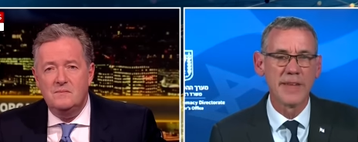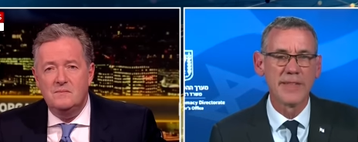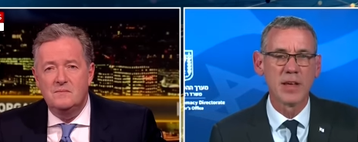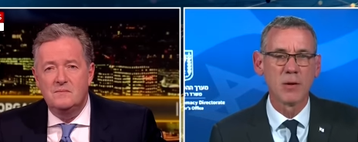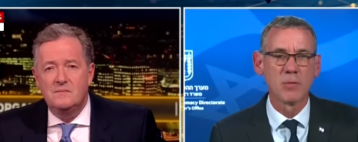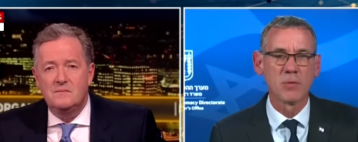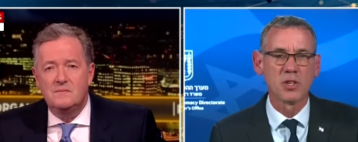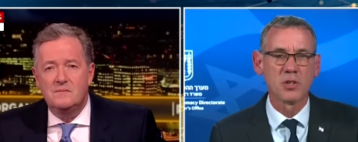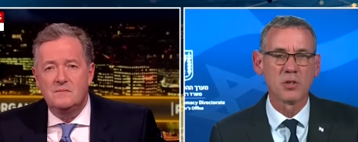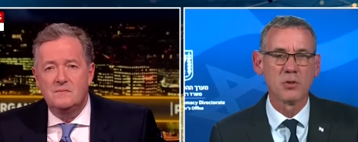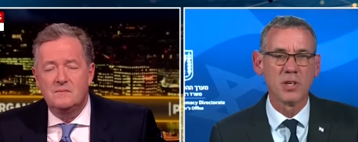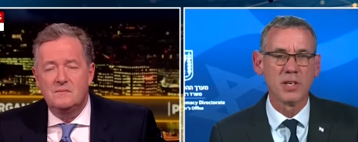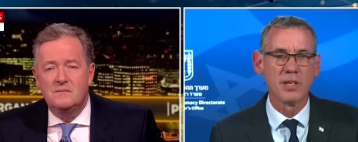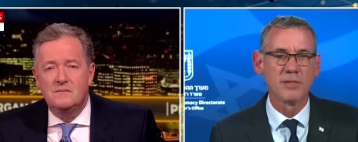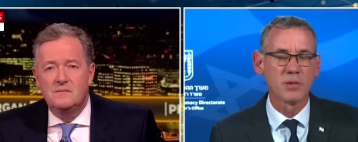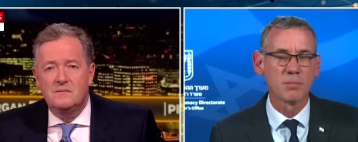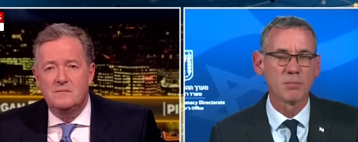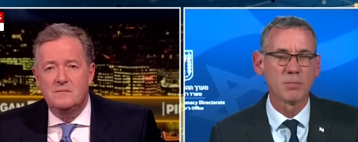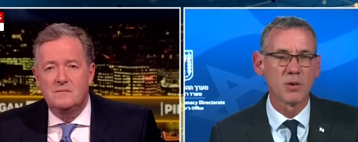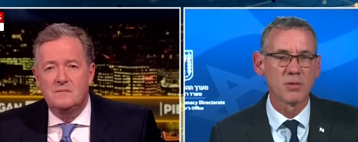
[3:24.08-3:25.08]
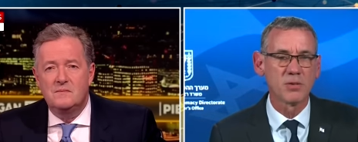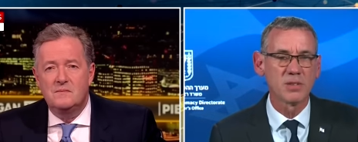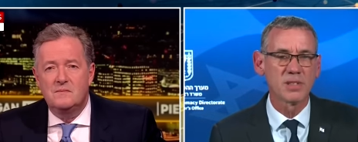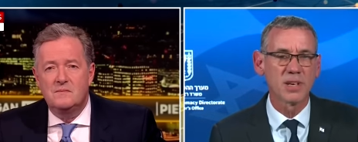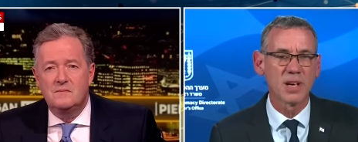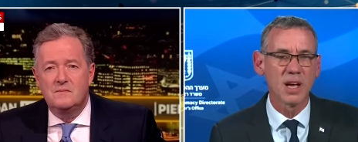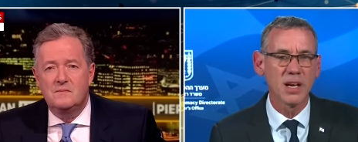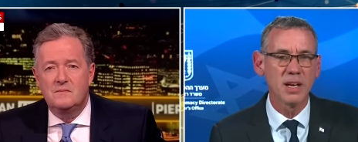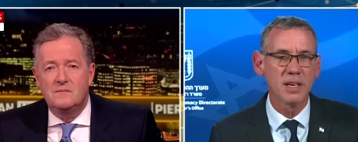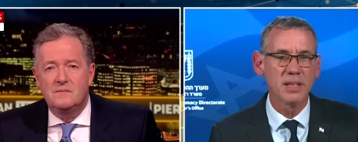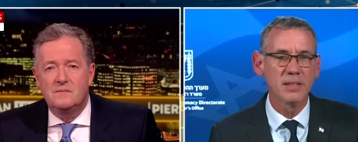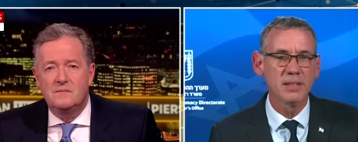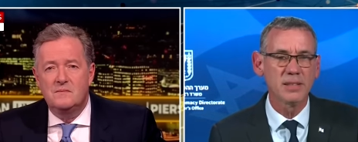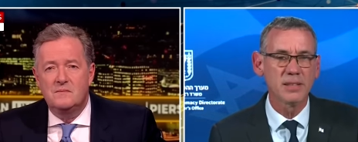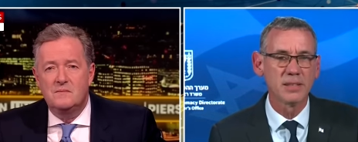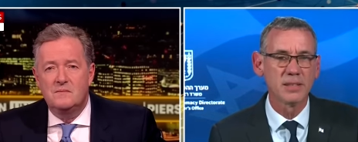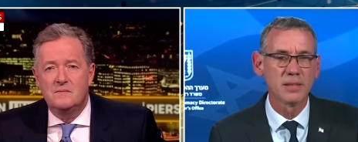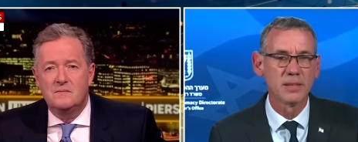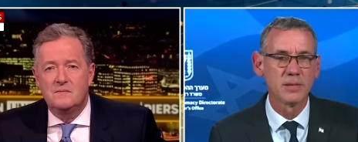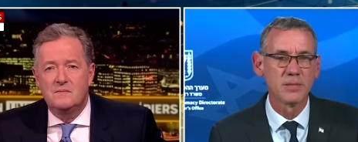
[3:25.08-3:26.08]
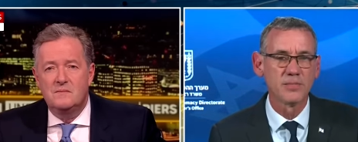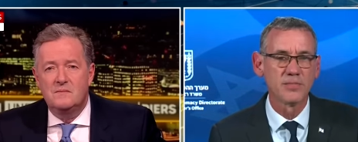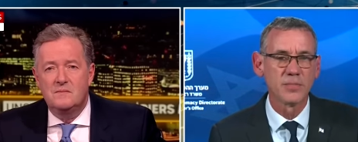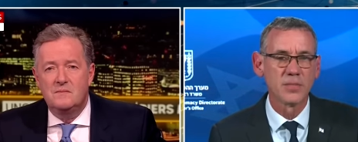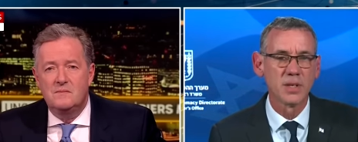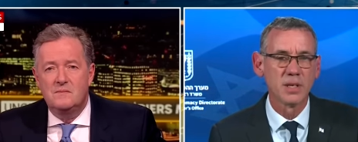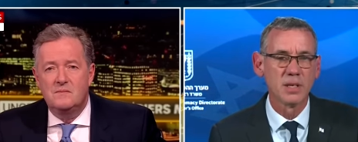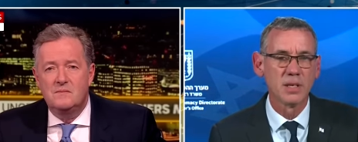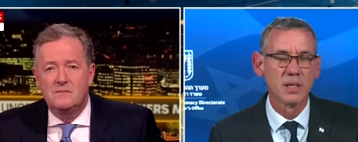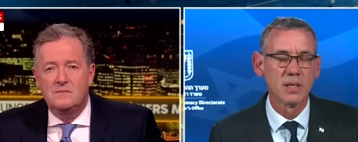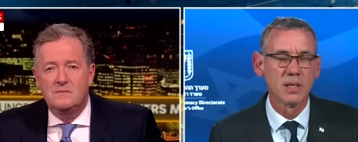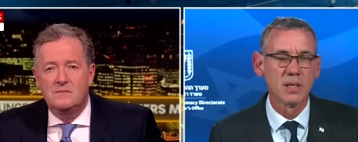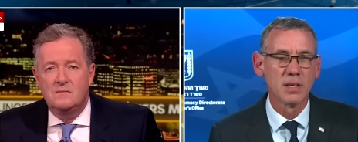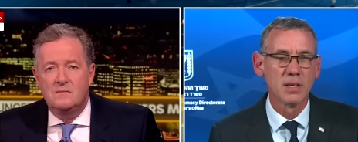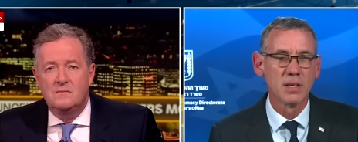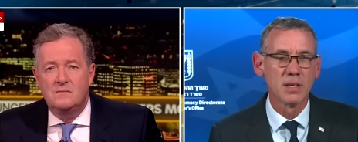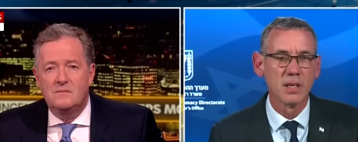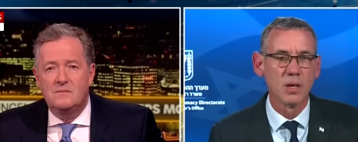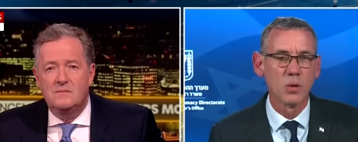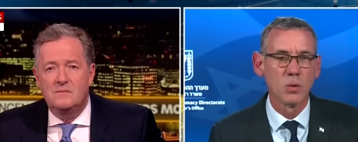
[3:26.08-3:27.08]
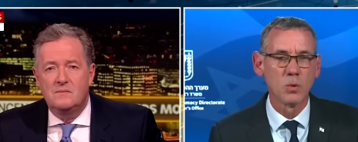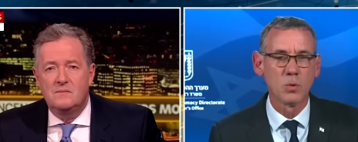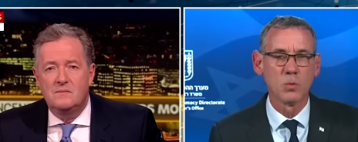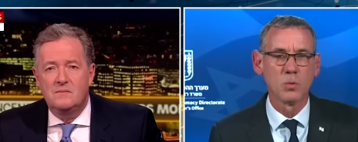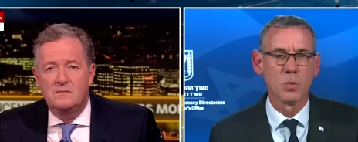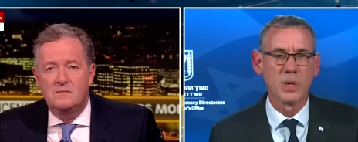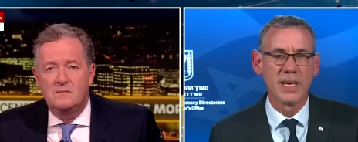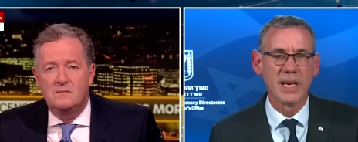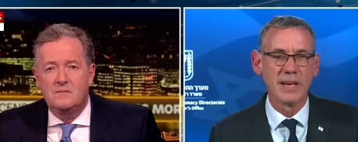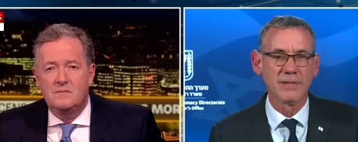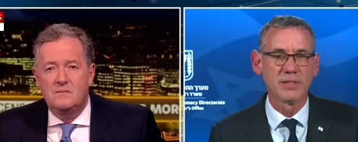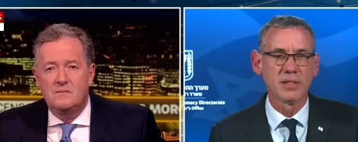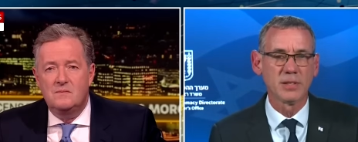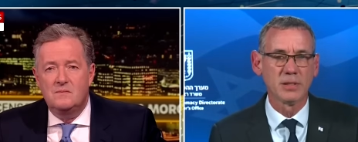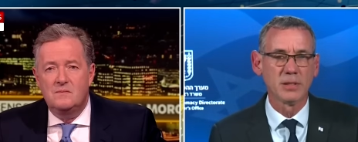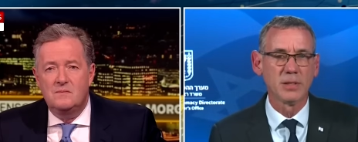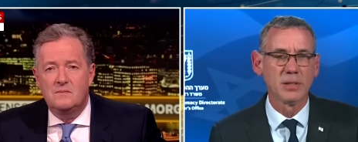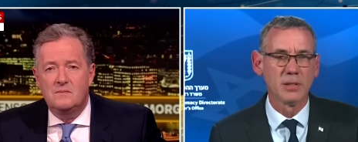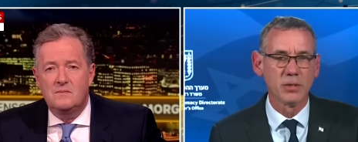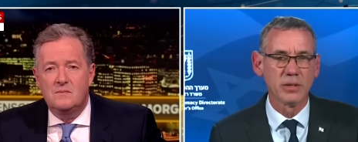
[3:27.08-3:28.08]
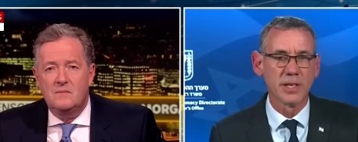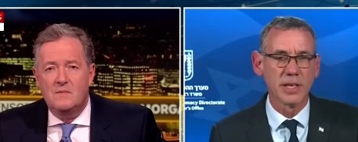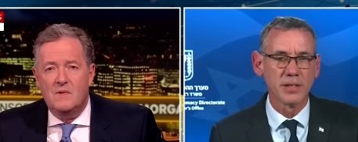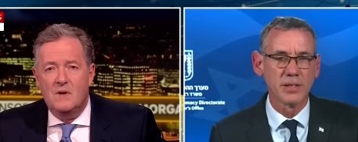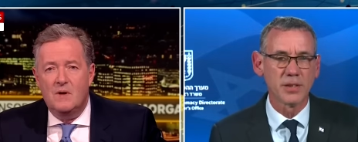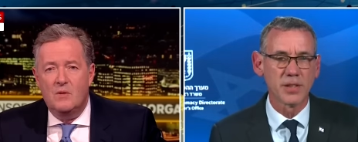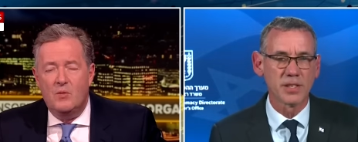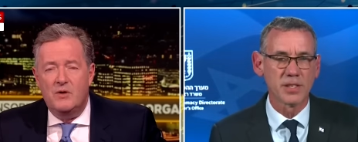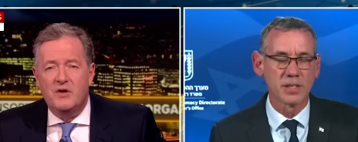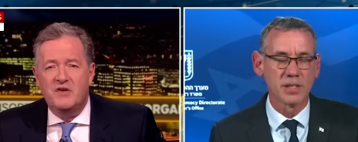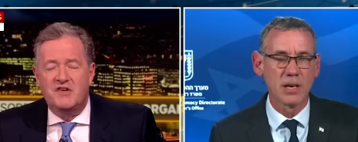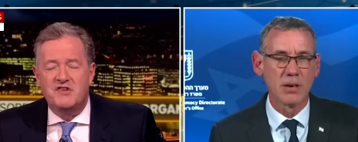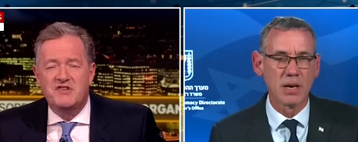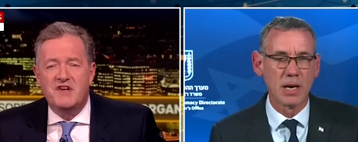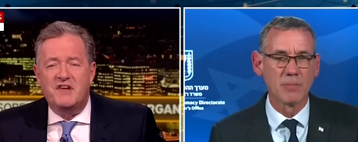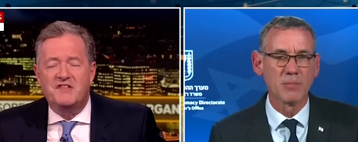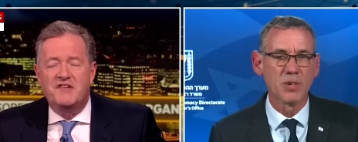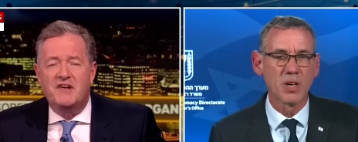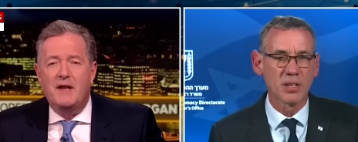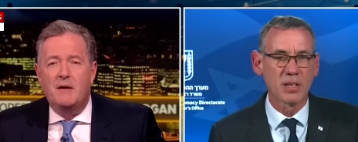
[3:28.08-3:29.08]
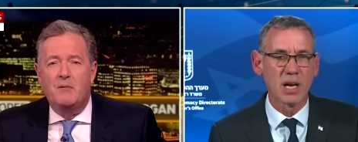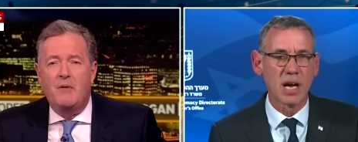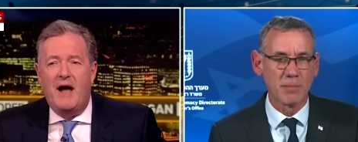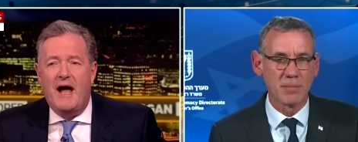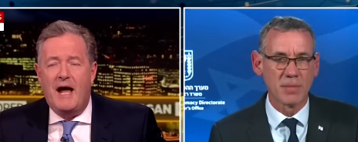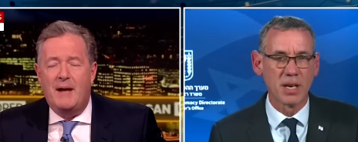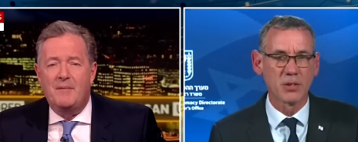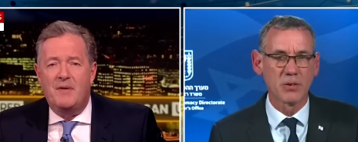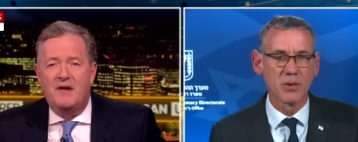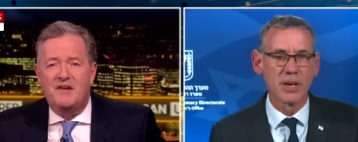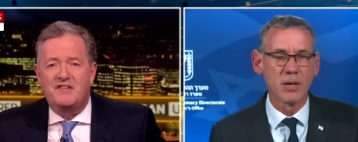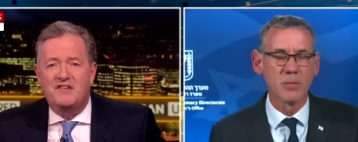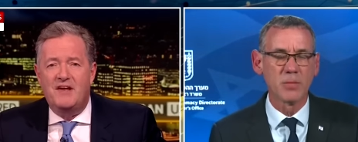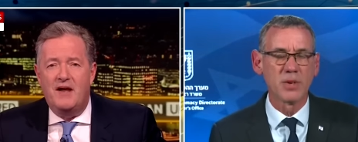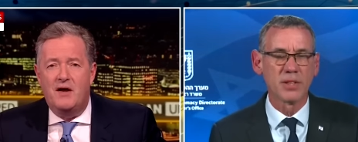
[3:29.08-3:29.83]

Speaker 1: and there was shooting from both sides, Oh, we have to look into well, this. You're suggesting now. I'm there not, were